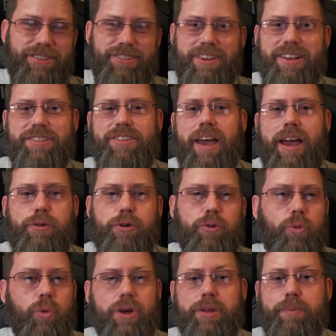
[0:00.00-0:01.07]
Sig Sauer,
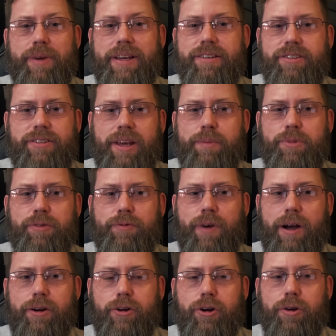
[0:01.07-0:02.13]
one of the biggest names in
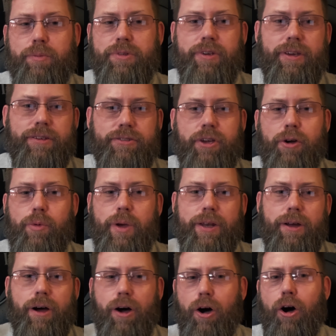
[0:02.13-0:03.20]
firearms, is going
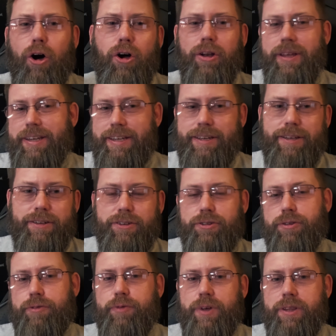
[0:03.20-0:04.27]
all in
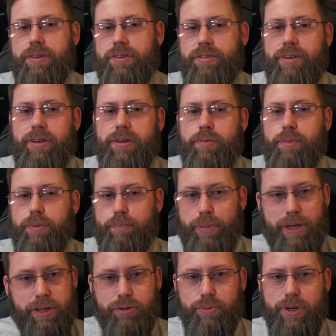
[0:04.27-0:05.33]
to defend the Sig
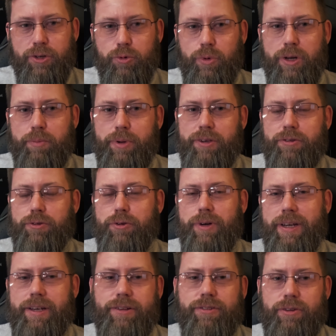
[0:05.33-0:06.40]
P320 pistol
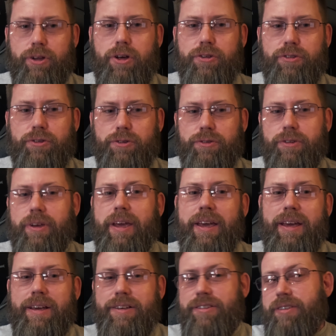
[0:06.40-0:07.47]
against lawsuits,
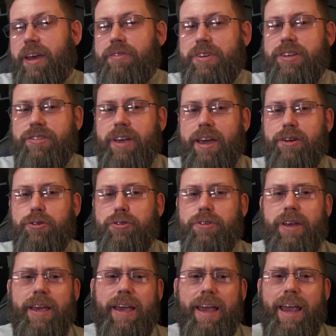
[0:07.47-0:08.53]
safety
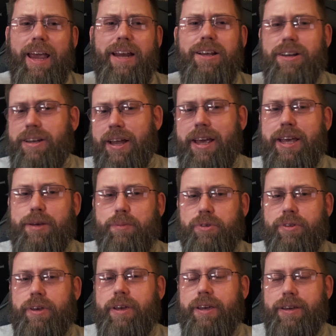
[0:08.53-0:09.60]
scandals, and
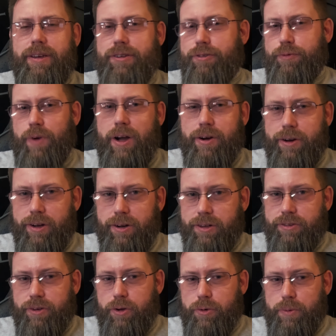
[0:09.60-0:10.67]
claims it's firing on
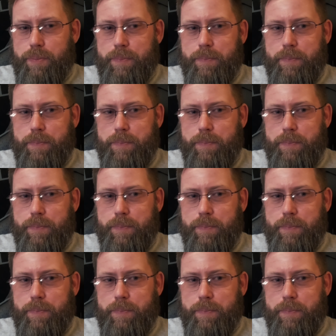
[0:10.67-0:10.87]
its own.